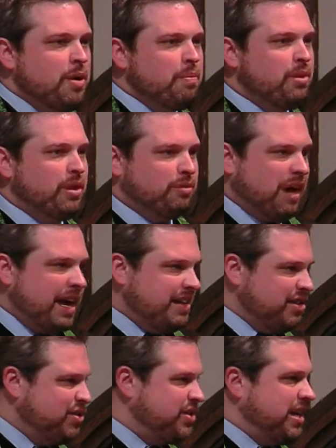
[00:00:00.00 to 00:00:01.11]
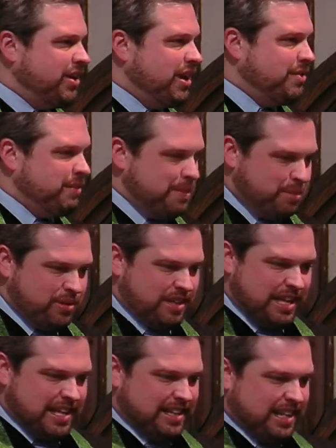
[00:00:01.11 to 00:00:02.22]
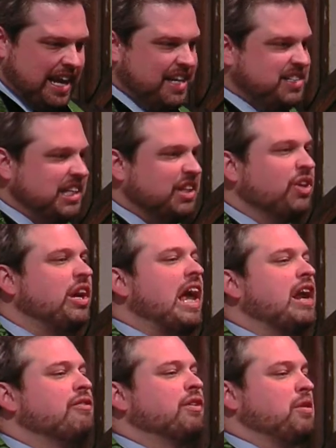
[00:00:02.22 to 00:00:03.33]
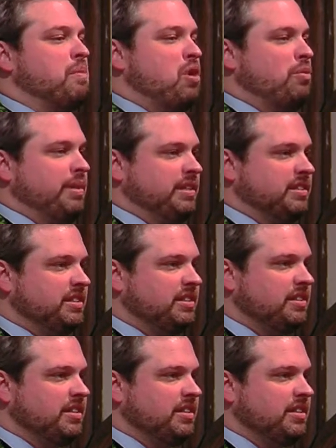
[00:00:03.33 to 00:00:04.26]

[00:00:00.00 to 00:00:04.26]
put it right in the center and we put it in light and look at it for a moment.